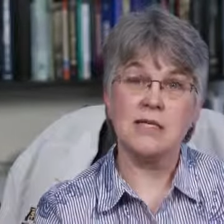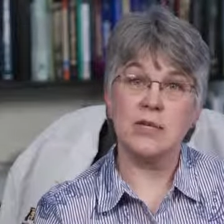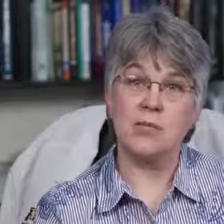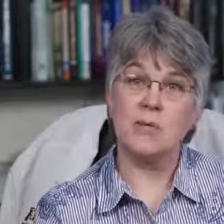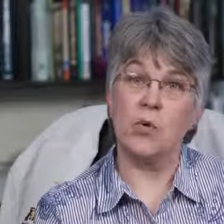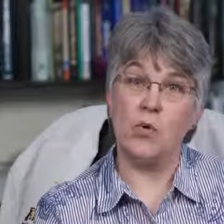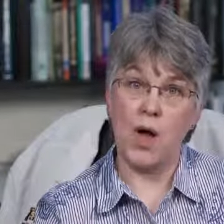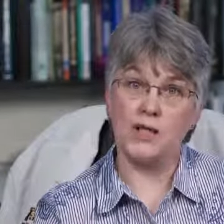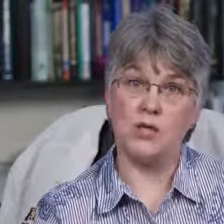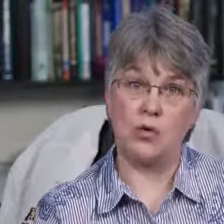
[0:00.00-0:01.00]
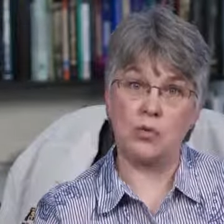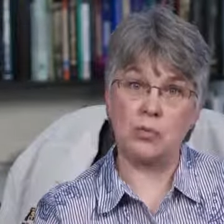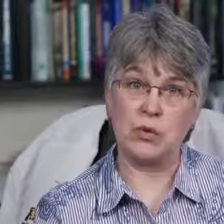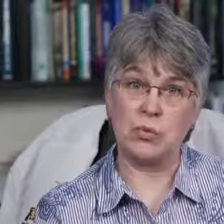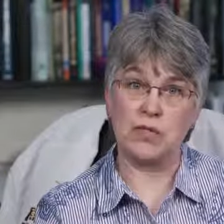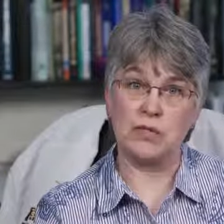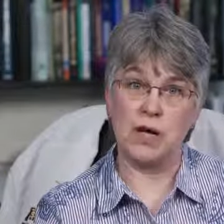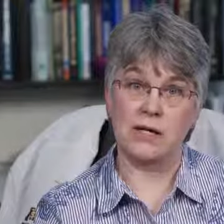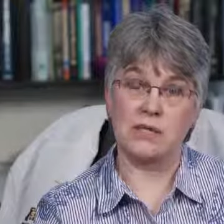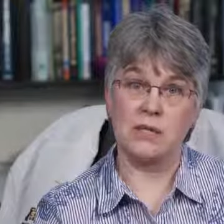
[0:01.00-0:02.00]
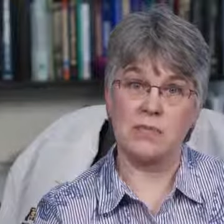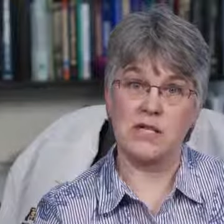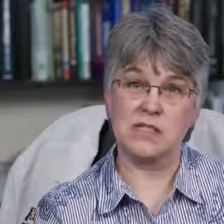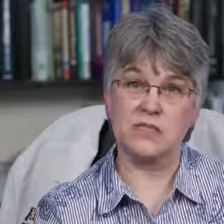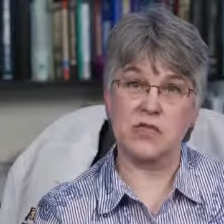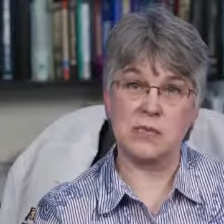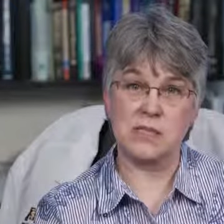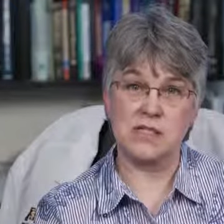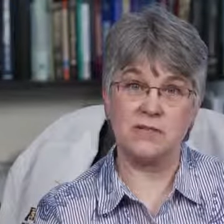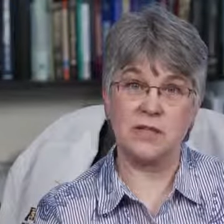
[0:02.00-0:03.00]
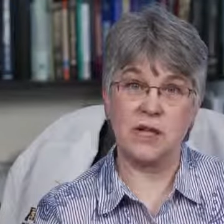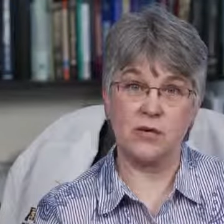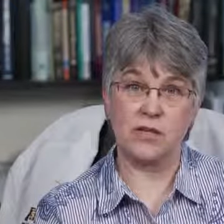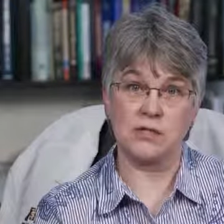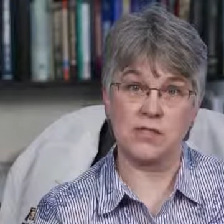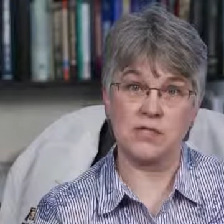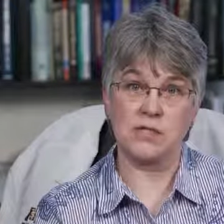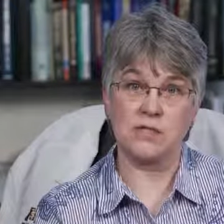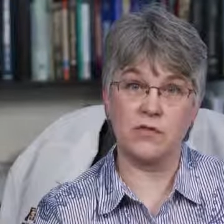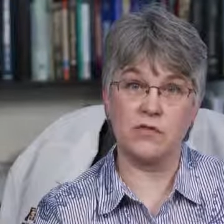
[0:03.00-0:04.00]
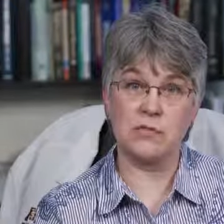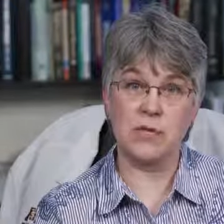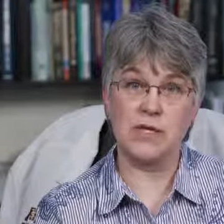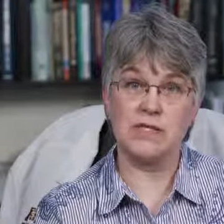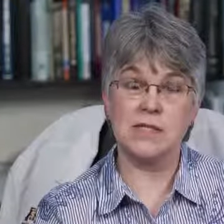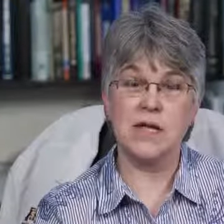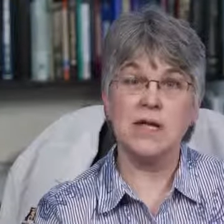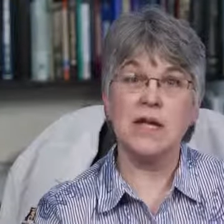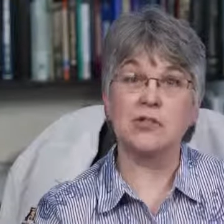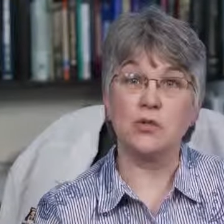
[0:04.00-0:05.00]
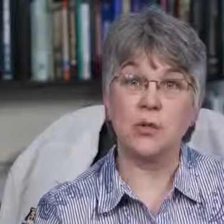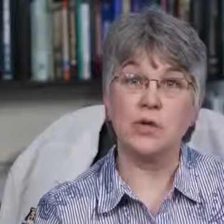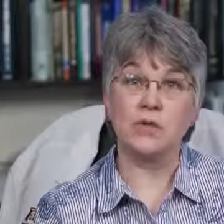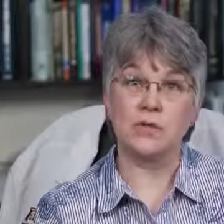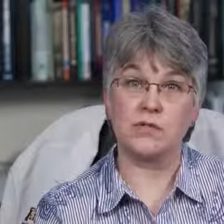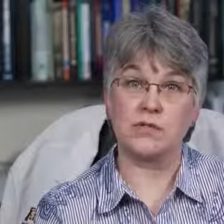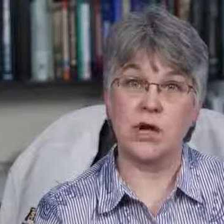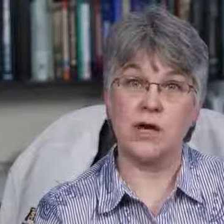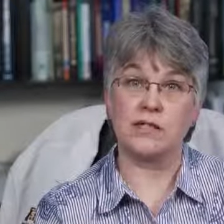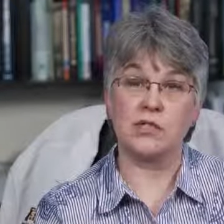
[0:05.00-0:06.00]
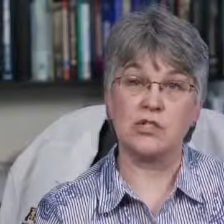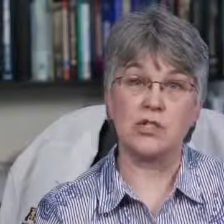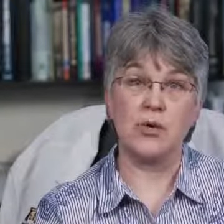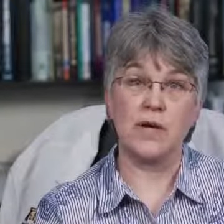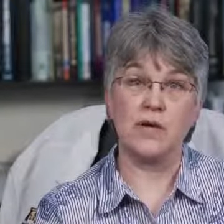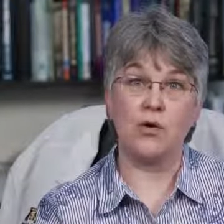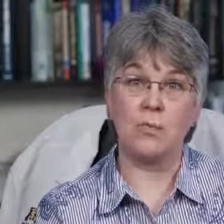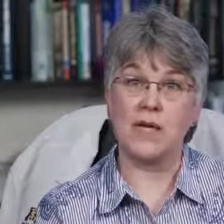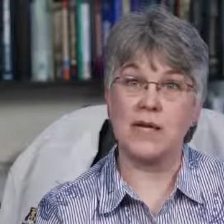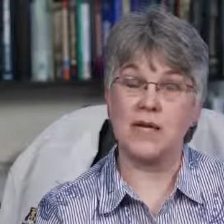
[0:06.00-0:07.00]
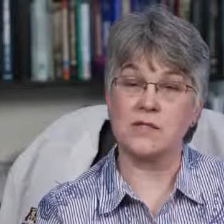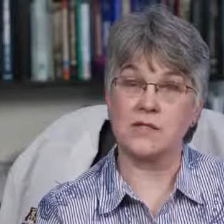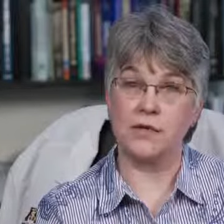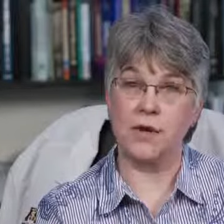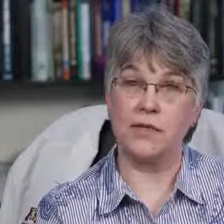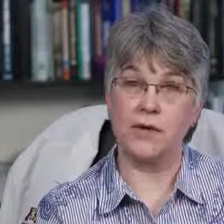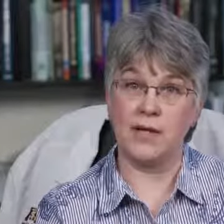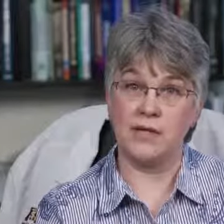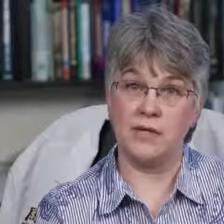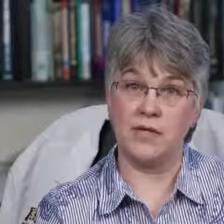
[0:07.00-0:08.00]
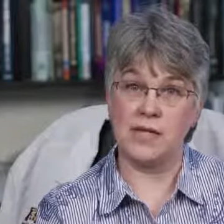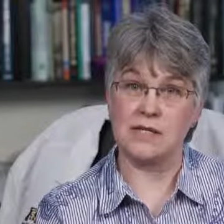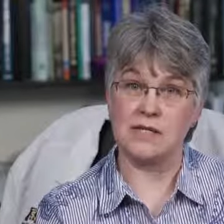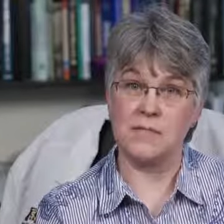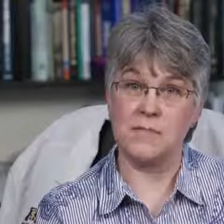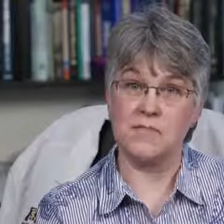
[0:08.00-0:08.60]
Yet people want to own purebred dogs because of the specific characteristics of those breeds and to work with those dogs in showing, obedience, or other activities.